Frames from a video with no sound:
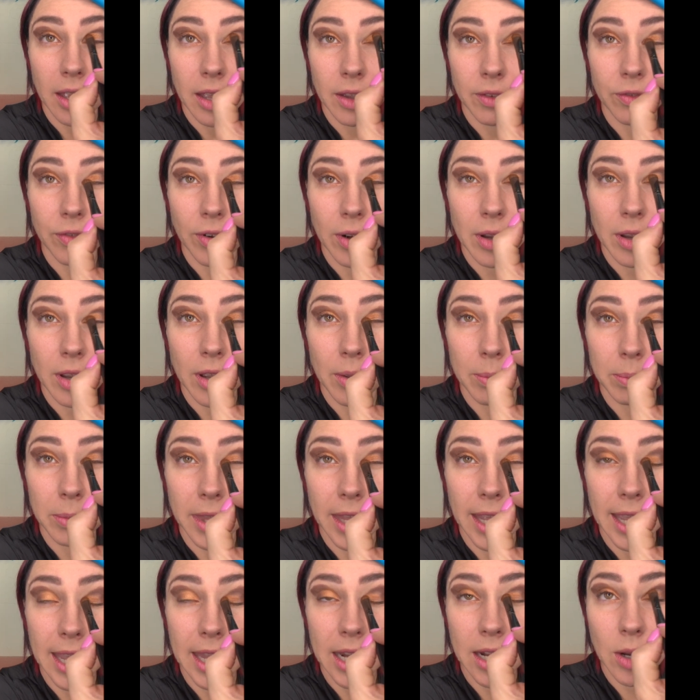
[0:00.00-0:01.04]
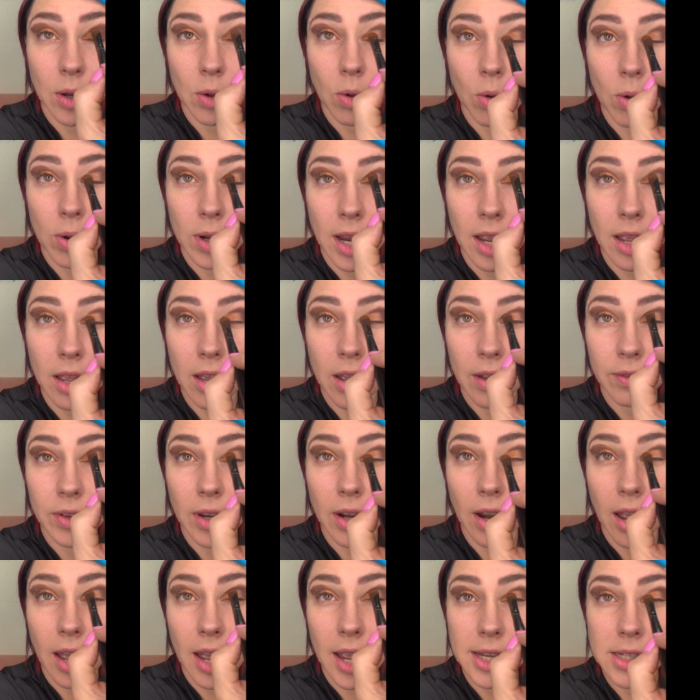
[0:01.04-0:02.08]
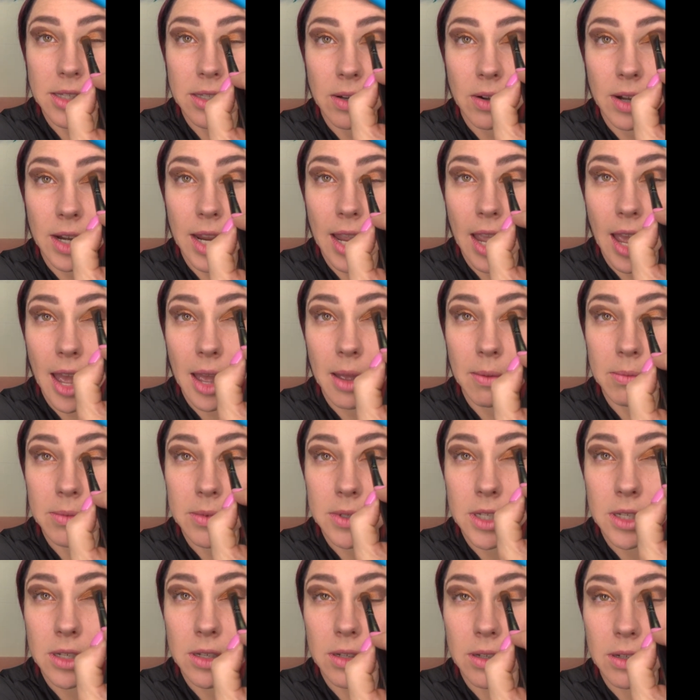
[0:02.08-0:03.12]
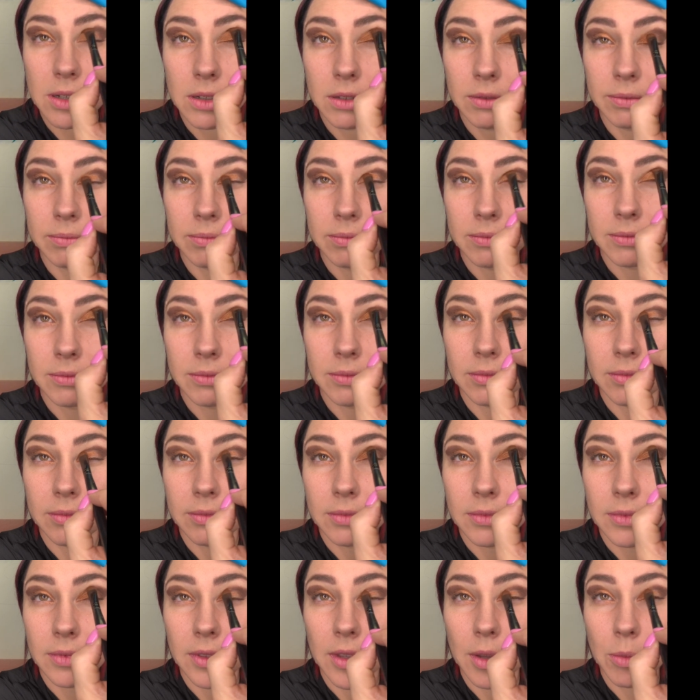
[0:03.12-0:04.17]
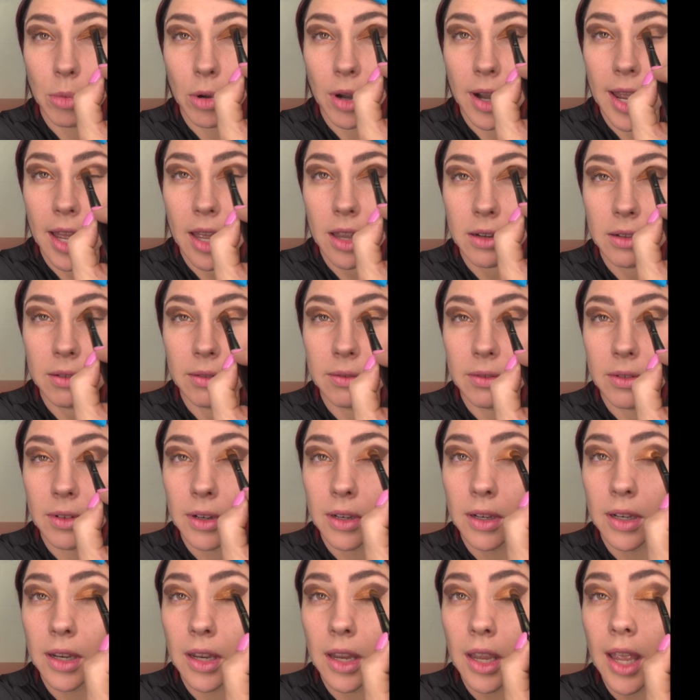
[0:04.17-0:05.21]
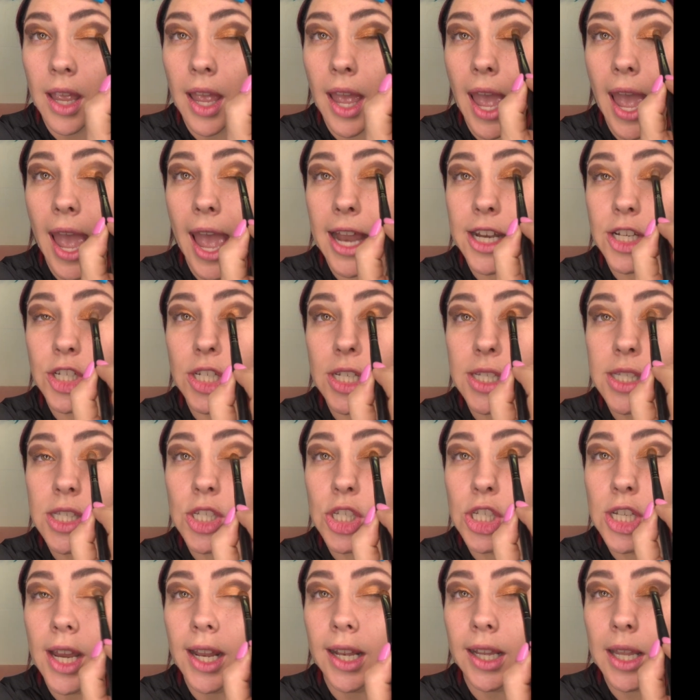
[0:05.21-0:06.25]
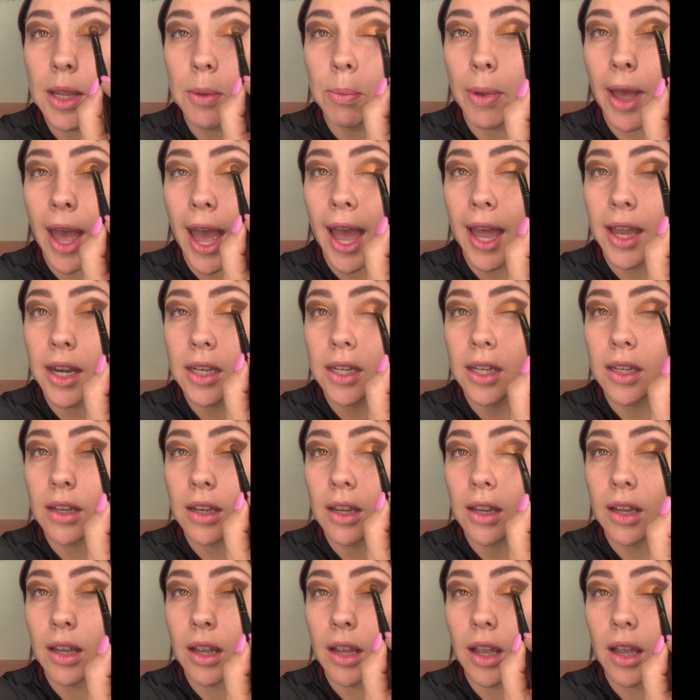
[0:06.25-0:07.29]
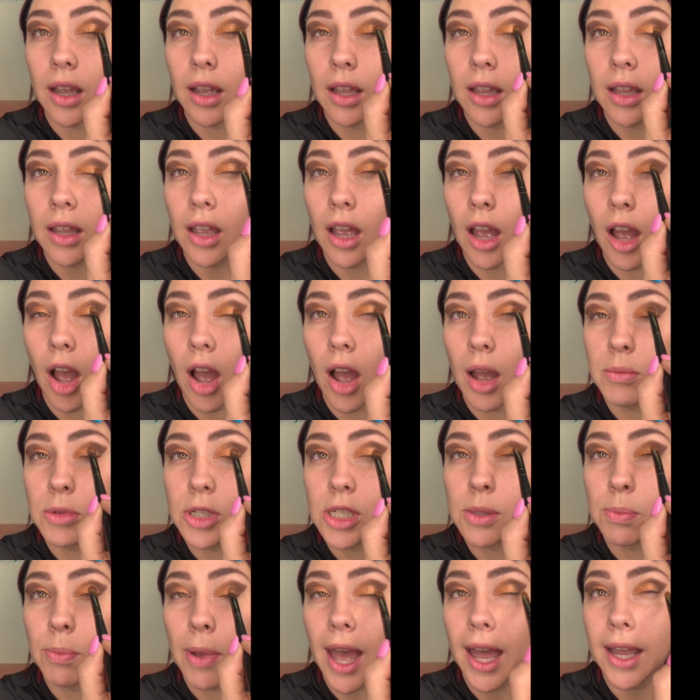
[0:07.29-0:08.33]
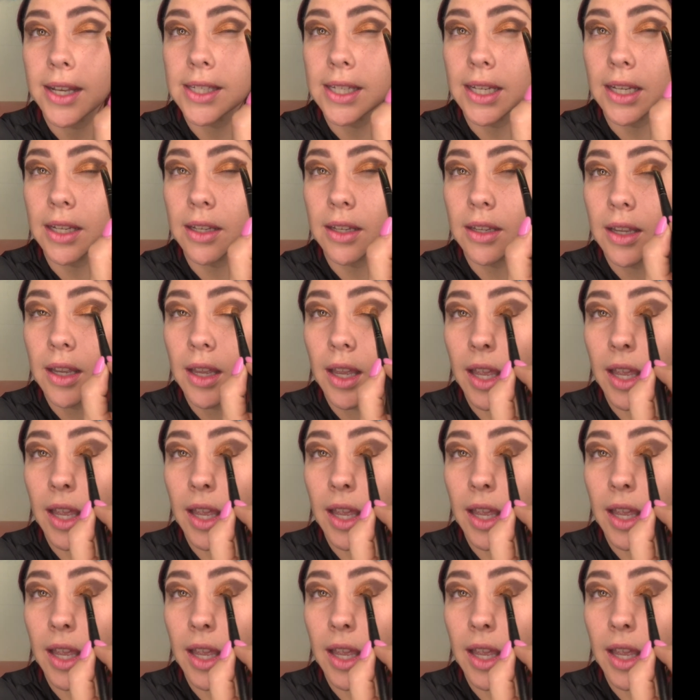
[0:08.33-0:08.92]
from the inner corner of your eye, up to the brown, and just gently pat. I'm just patting